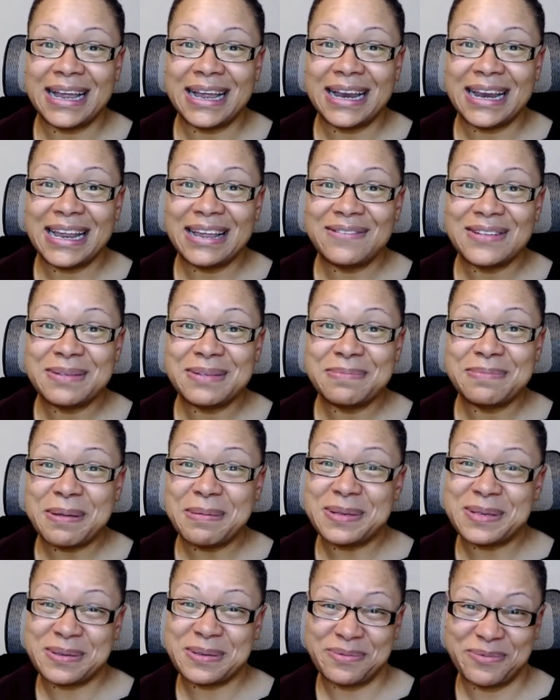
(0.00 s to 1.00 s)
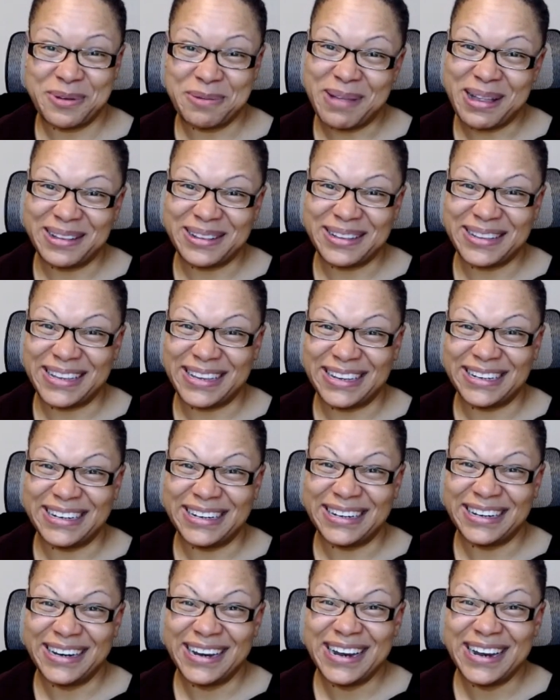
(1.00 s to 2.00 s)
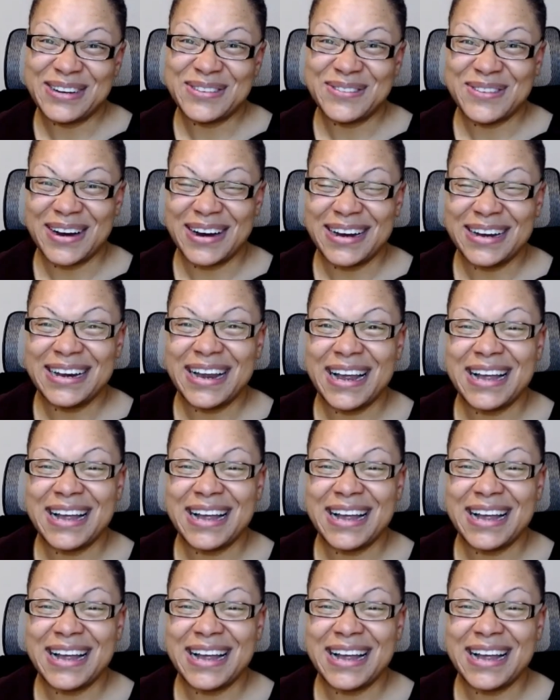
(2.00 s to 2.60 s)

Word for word: and even maybe some rebellion, right?